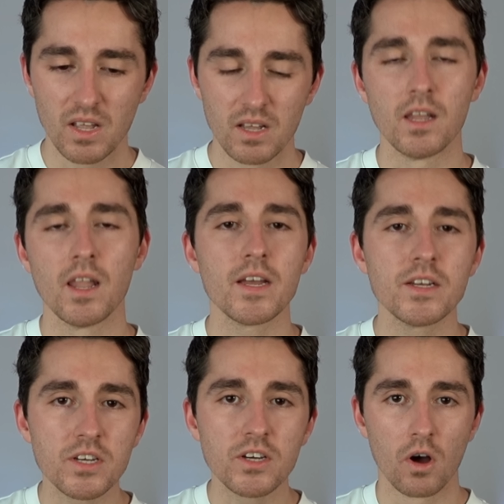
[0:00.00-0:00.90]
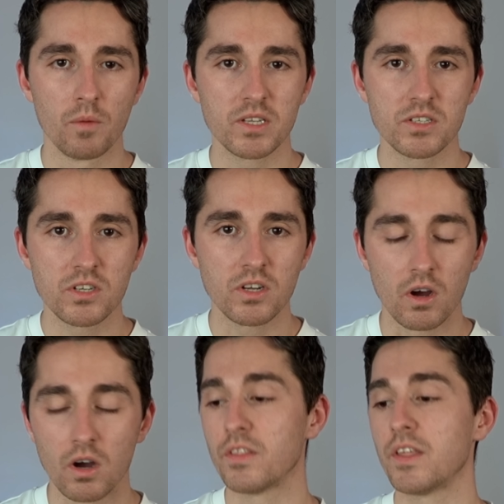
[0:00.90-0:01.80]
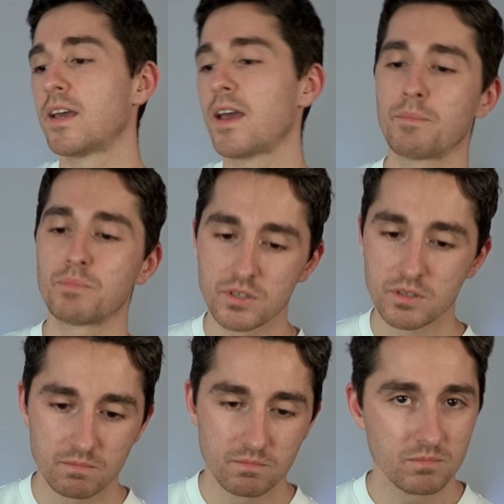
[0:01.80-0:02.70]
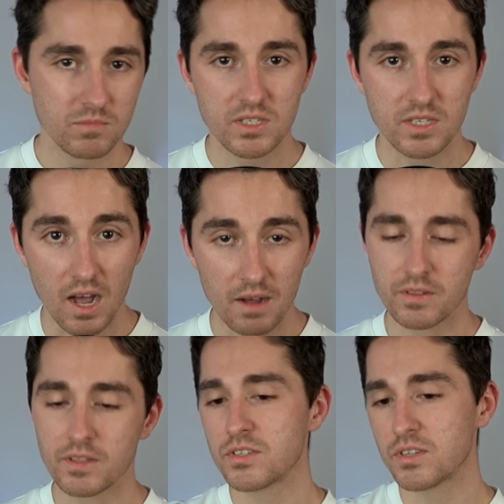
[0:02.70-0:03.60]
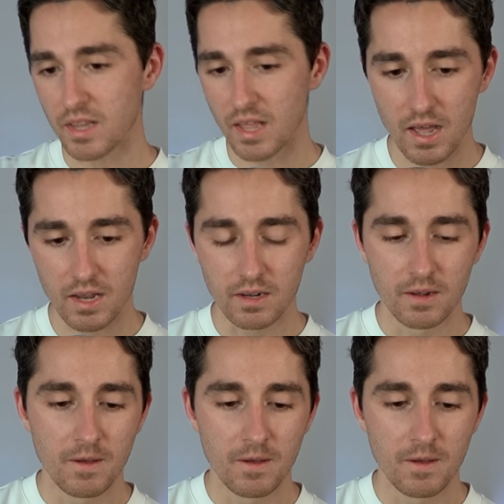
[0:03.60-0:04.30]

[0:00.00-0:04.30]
lazy comments, you know, their caps staffed this and that.